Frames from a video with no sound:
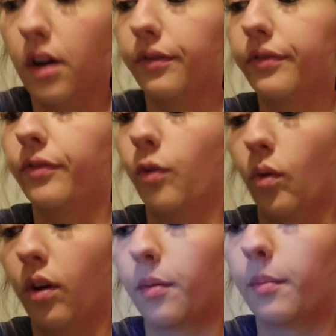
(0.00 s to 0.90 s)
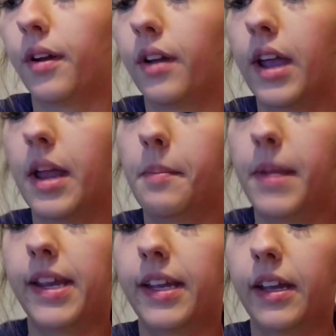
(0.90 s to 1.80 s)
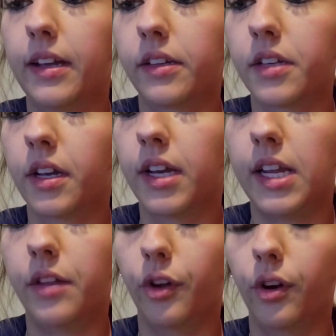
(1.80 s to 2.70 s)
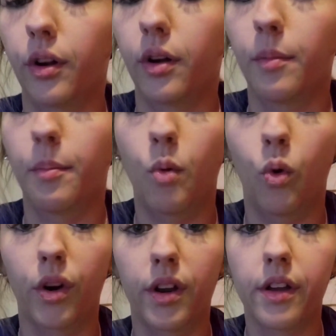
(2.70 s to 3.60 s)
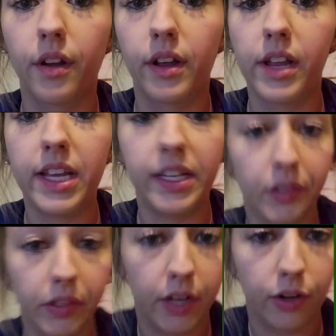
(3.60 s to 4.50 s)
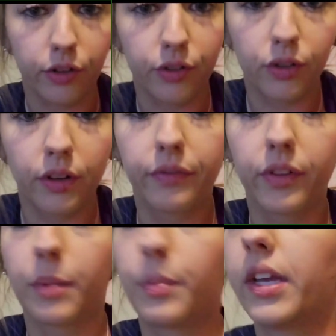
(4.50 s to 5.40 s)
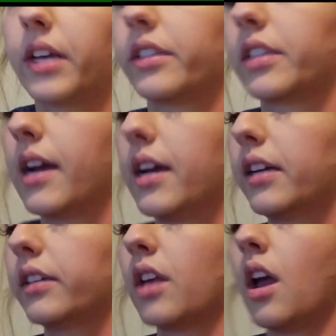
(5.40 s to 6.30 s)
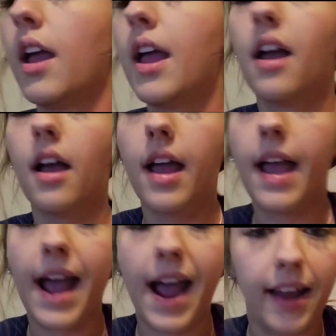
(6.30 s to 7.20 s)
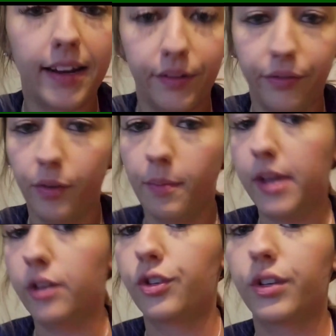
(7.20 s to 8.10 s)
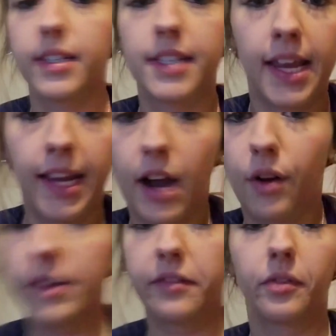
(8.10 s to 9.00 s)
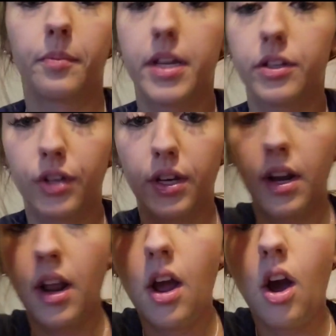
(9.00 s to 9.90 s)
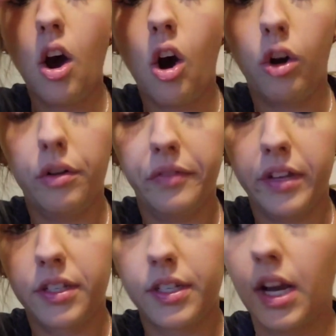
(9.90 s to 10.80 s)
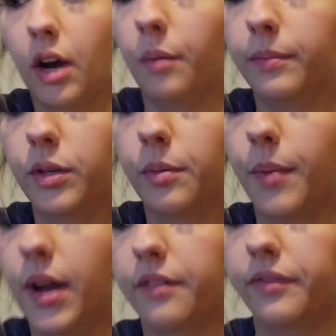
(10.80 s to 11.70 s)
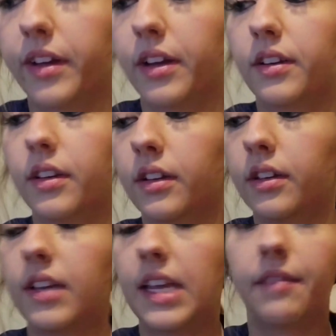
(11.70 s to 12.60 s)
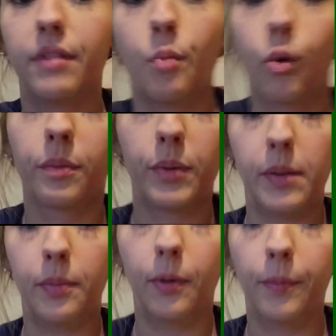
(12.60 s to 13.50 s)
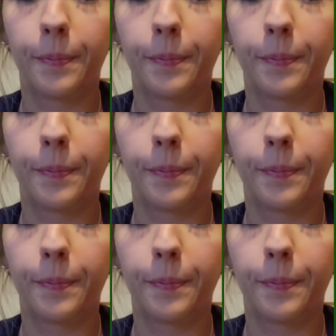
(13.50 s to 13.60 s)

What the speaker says: form and make it either more easily understood for the PSAs, add information, take out information, all of this to help to benefit even more people.